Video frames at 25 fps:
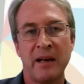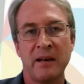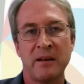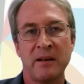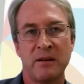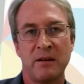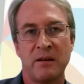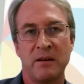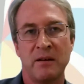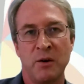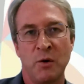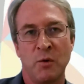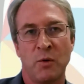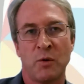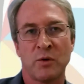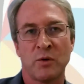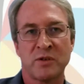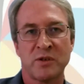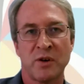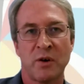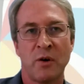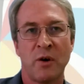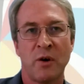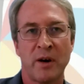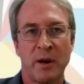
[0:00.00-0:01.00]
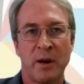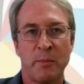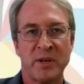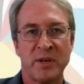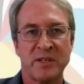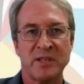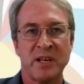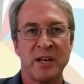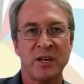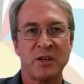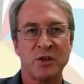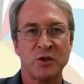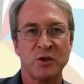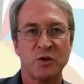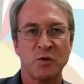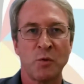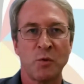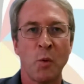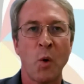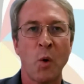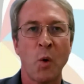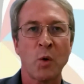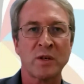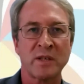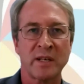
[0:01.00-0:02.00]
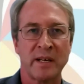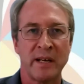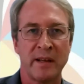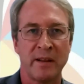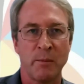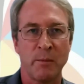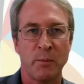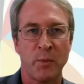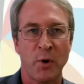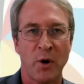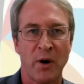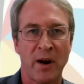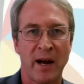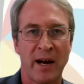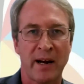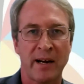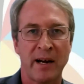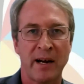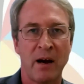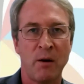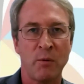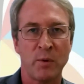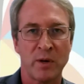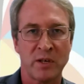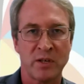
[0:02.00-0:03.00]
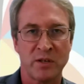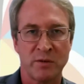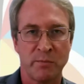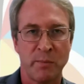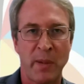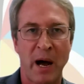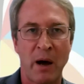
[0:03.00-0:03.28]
And you also got a percentage of water in the product now,